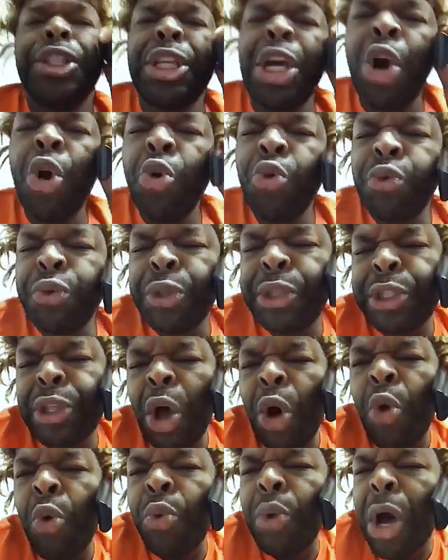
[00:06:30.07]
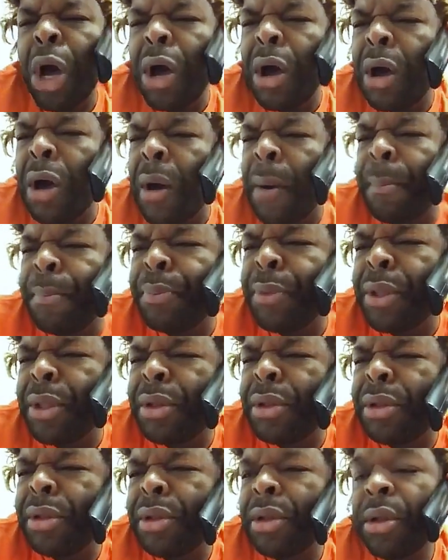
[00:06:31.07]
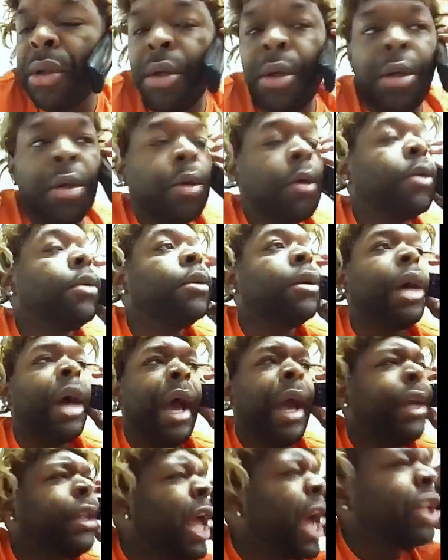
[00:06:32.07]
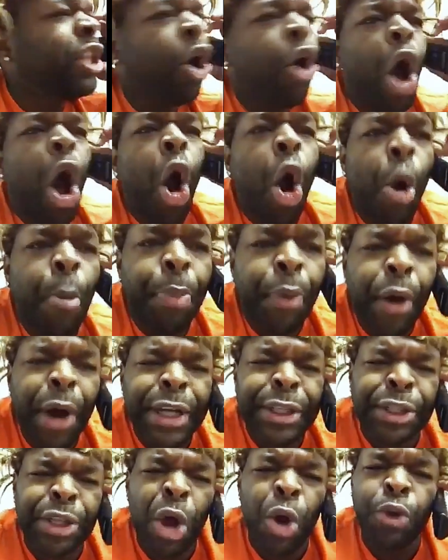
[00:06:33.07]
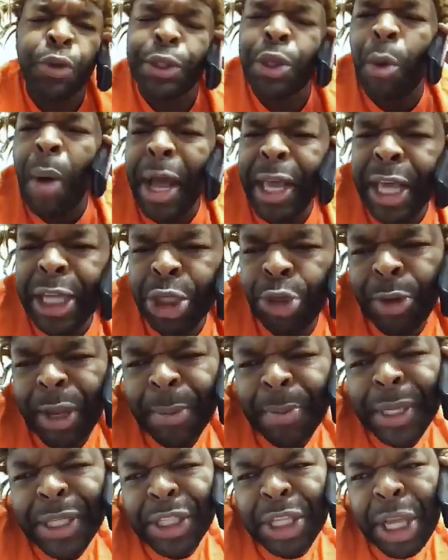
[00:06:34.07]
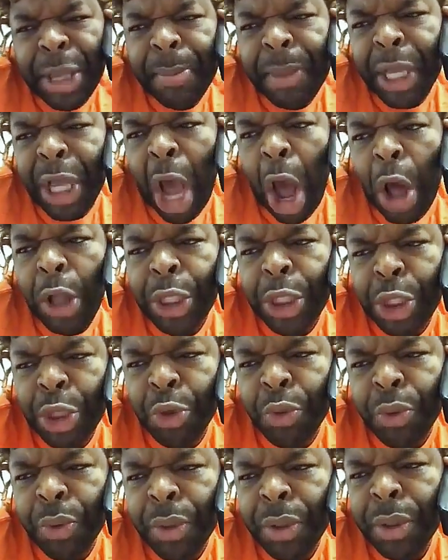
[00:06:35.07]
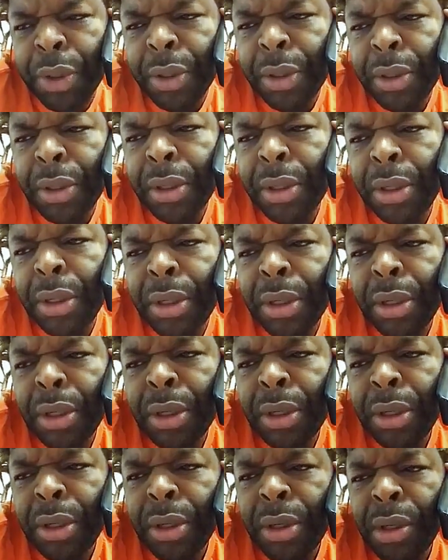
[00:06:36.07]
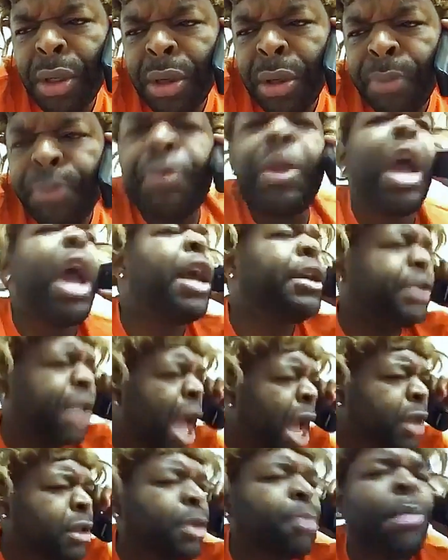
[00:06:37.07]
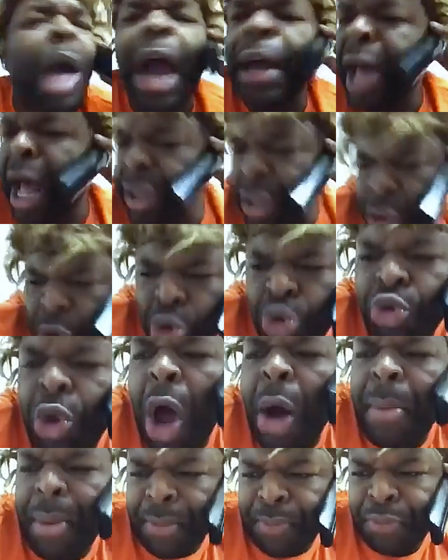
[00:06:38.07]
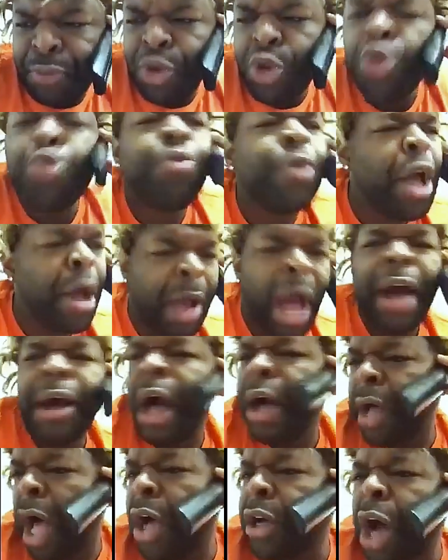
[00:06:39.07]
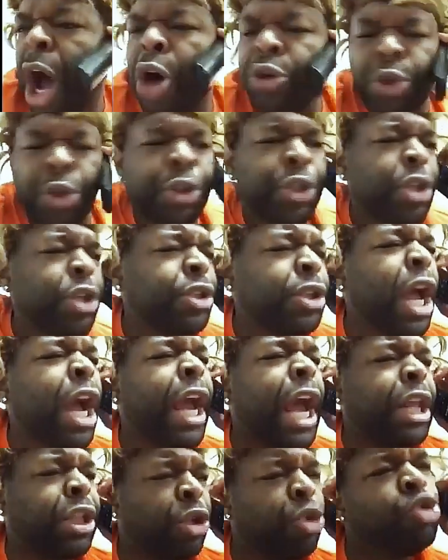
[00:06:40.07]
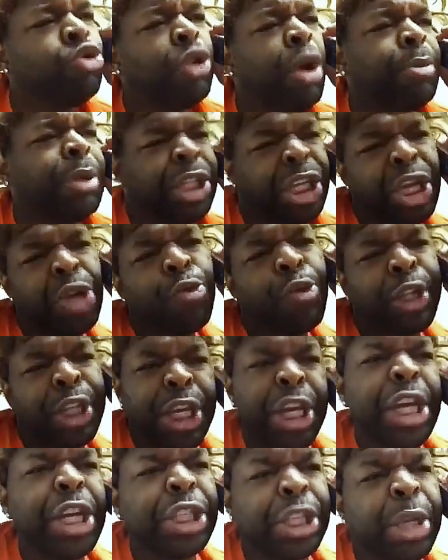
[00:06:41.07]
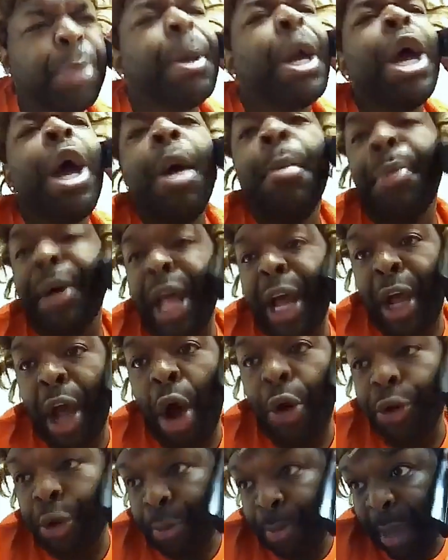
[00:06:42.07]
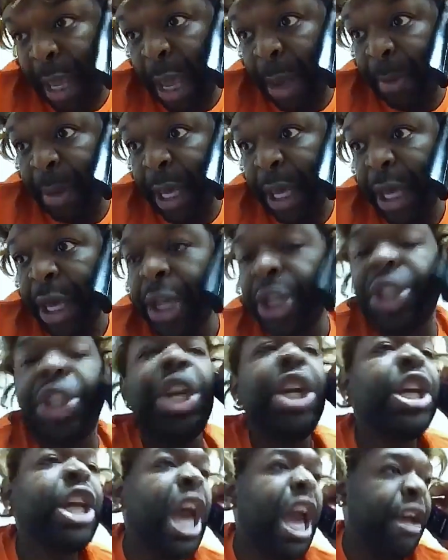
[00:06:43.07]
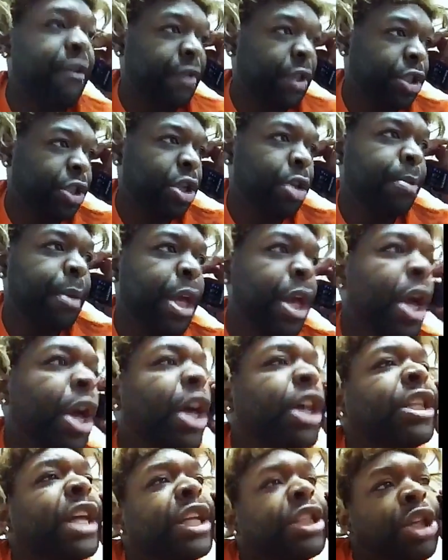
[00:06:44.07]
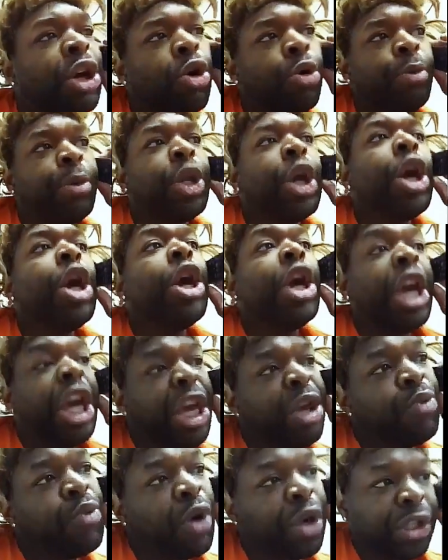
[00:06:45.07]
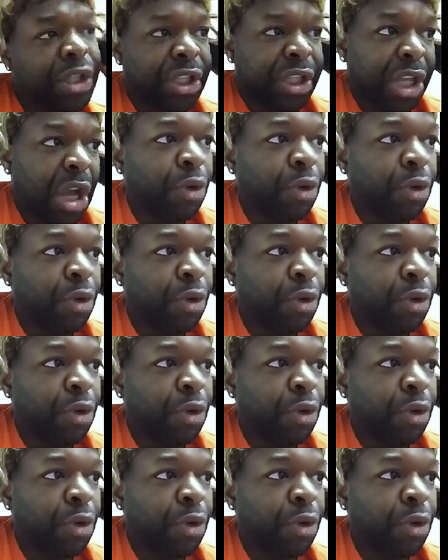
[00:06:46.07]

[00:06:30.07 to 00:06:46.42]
Oh boy. Ain't no old boy, so I guess you ain't been seeing me calling you. I got a new number. Exactly. I got the new number. I called your sister, I got the new number. She didn't want to give it to me, but I called your mammy. She gave it to me, because I told him he wanted to